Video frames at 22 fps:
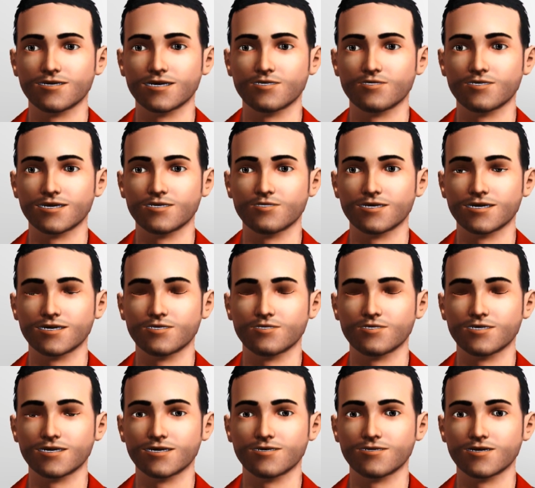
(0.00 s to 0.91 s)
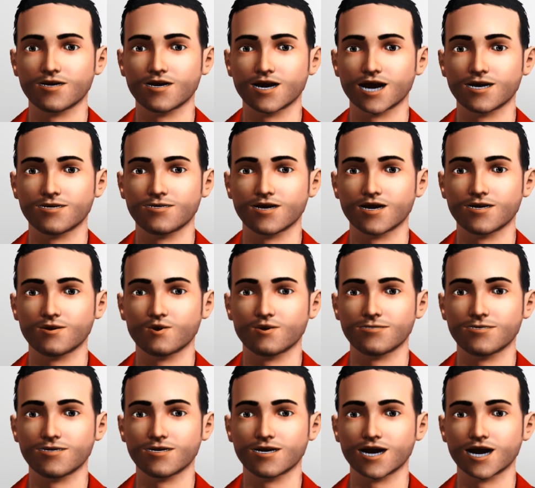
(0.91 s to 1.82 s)
in 2009,
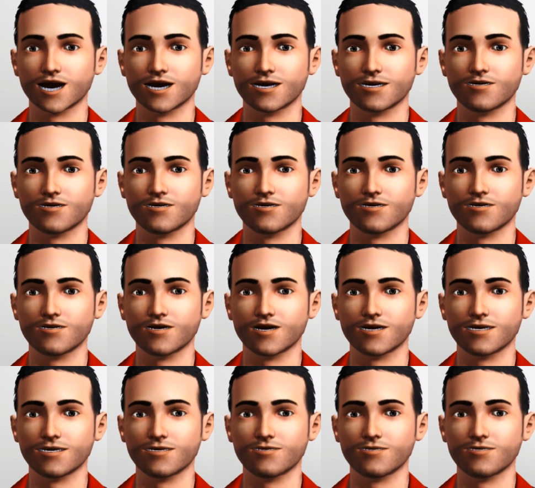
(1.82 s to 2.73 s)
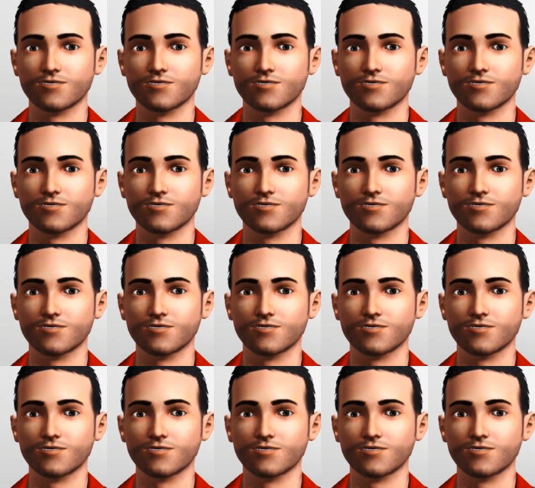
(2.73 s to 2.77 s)
over 4 years ago now,